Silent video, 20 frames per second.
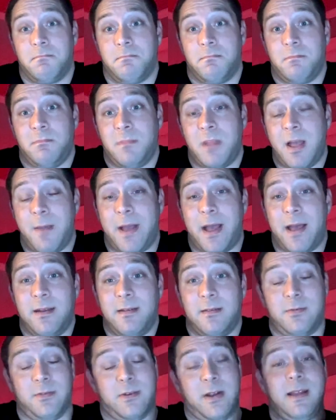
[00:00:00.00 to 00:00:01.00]
Not bad,
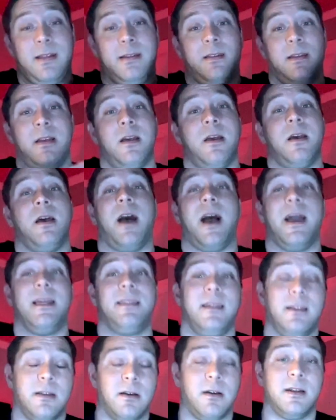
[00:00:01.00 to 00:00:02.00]
right? I
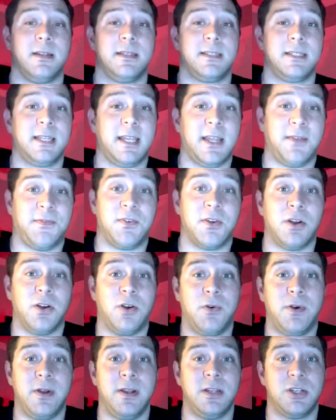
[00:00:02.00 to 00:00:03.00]
think honestly, if you're
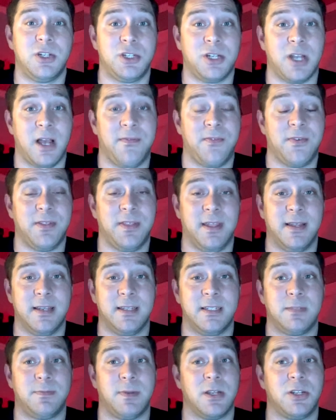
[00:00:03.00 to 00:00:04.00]
going to shop for things,
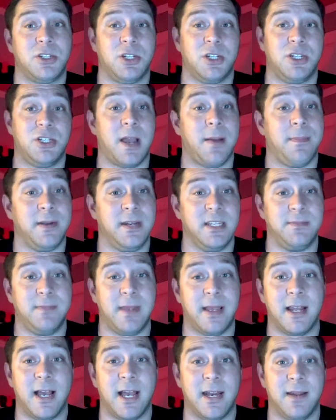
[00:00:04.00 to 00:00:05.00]
especially
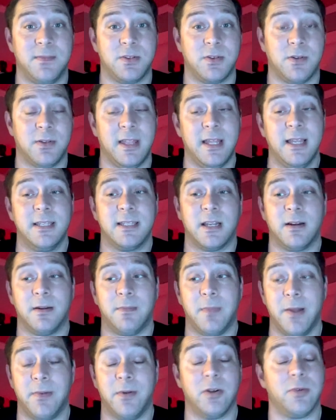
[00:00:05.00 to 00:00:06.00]
Japanese-made items or things that are
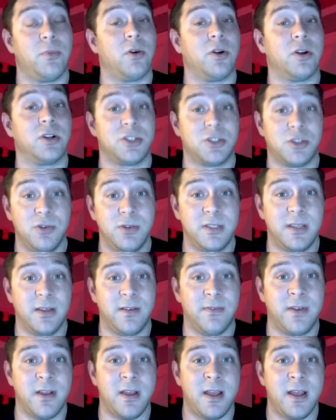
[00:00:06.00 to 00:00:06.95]
maybe more exclusive,